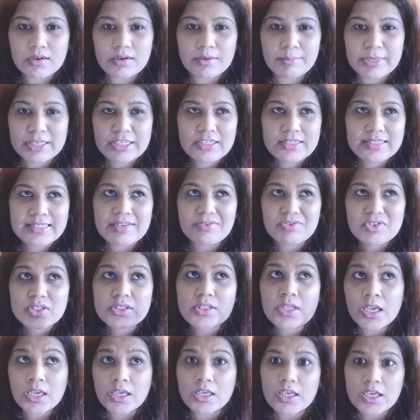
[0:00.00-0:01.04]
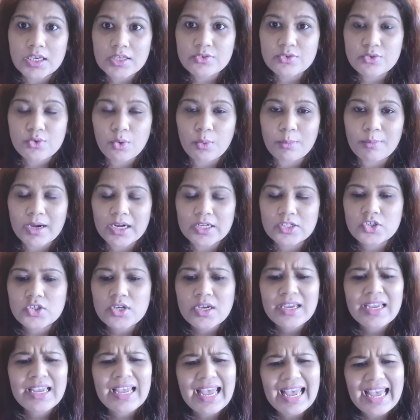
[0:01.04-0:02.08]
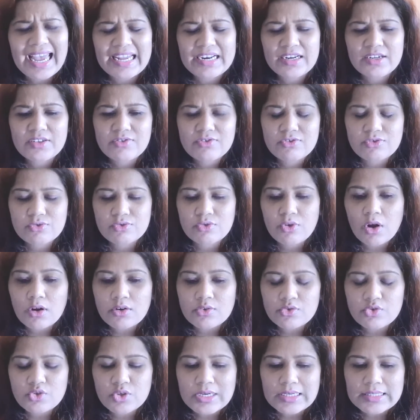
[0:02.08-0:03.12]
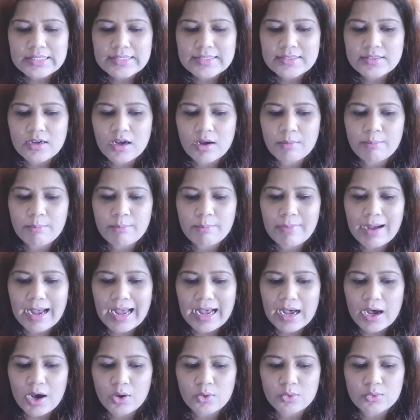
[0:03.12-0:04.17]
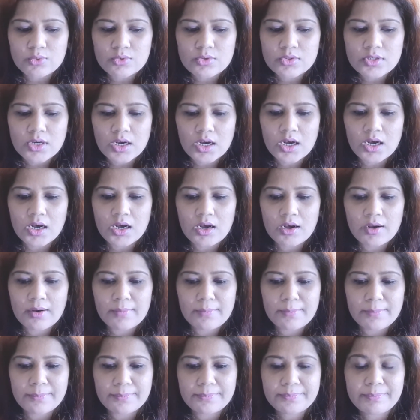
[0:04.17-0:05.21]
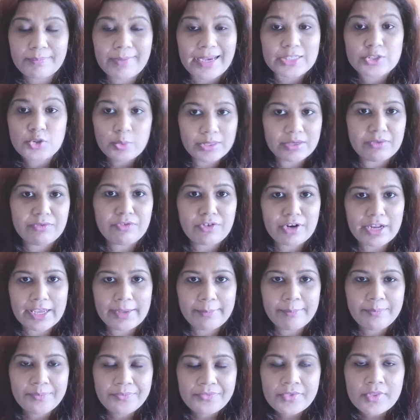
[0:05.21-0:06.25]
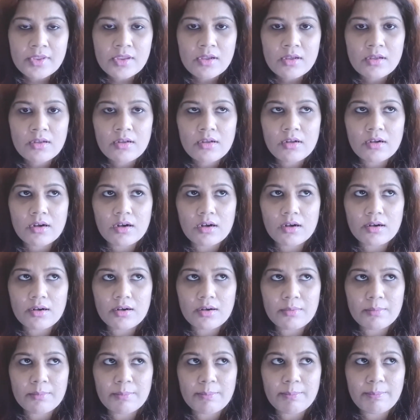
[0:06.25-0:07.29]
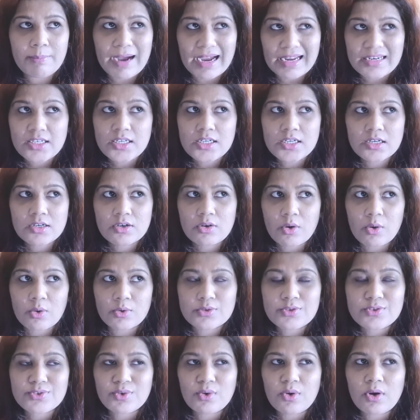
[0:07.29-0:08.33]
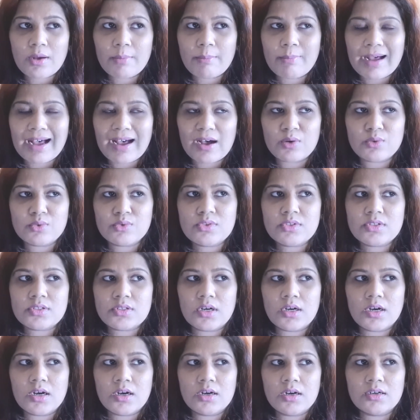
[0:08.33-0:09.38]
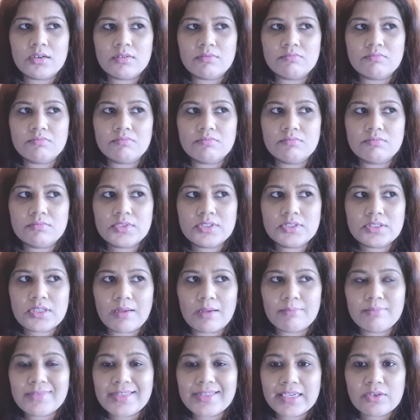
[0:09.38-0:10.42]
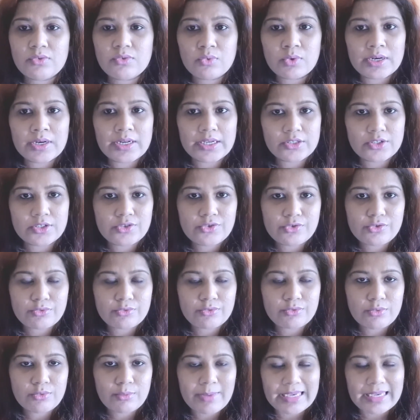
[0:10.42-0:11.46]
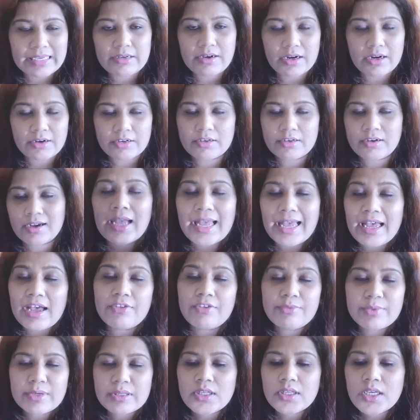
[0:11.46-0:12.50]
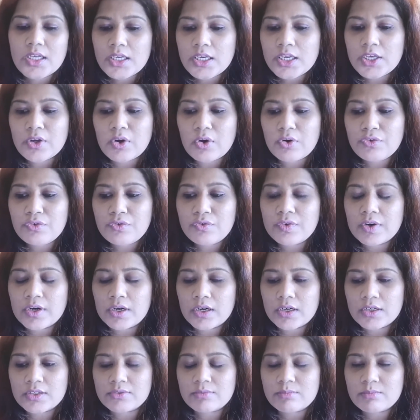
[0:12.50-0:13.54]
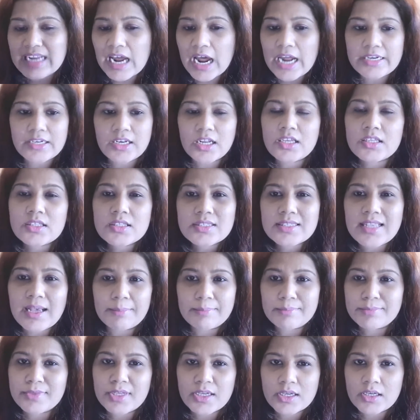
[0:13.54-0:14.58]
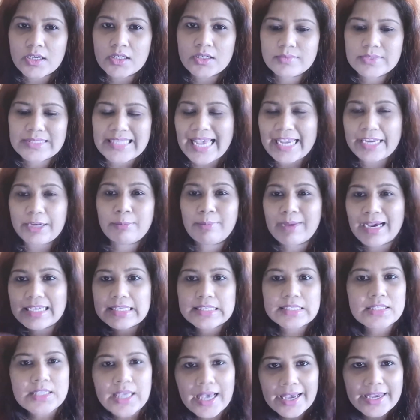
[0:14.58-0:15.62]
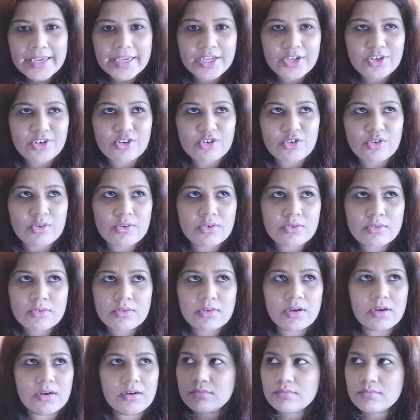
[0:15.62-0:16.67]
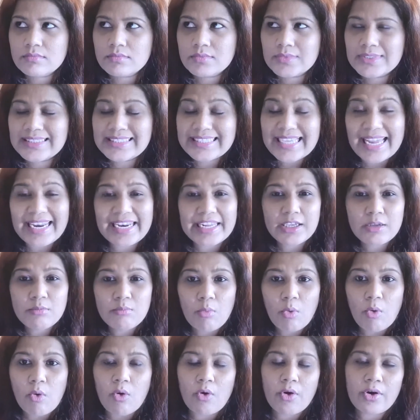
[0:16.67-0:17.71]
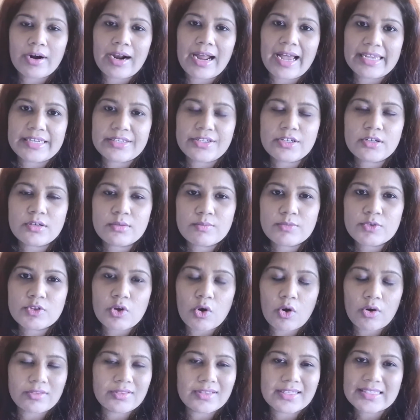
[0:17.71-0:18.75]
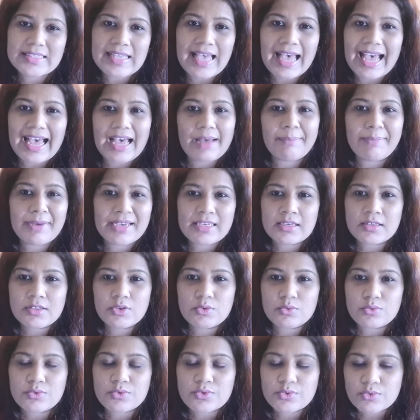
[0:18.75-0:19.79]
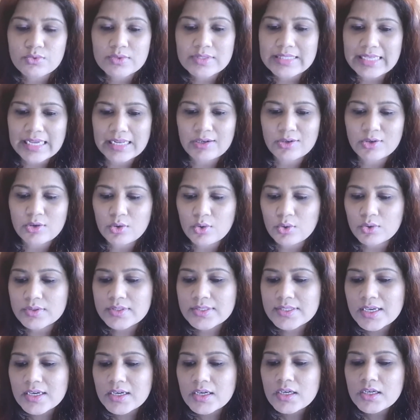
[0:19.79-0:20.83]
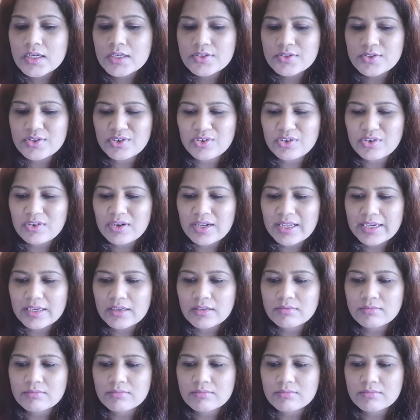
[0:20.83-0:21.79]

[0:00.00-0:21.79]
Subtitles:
because I was thinking so much. And it's not just about my twin flame, but also about something related to my career. I have been thinking of starting something side by side, selling more items on this app I use to sell clothes. So like